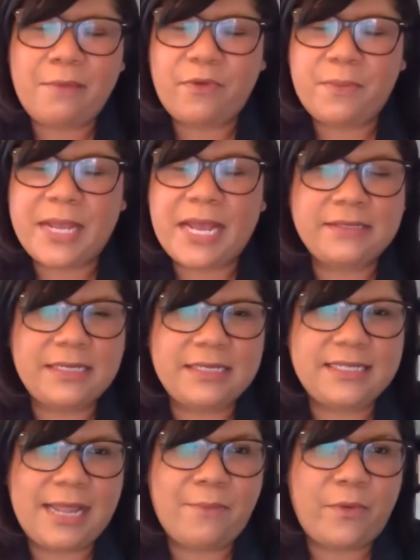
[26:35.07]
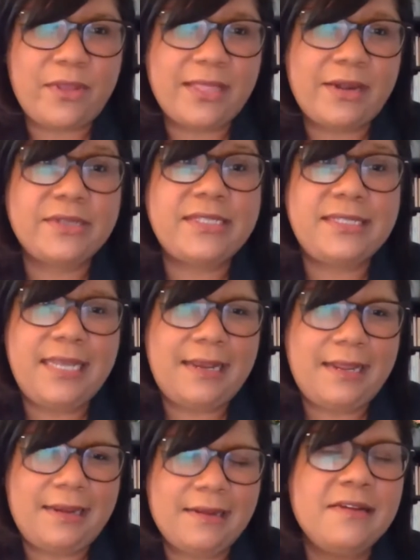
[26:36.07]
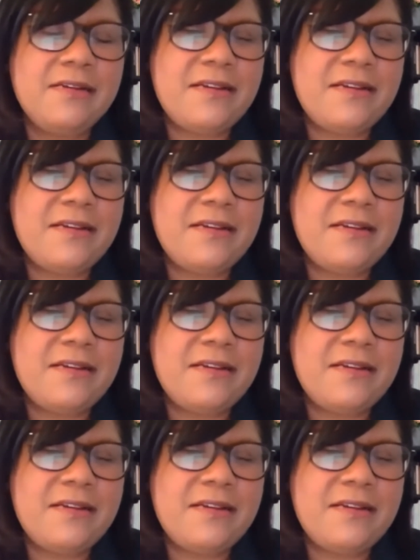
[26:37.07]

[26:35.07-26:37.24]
from a housing standpoint that are seeded,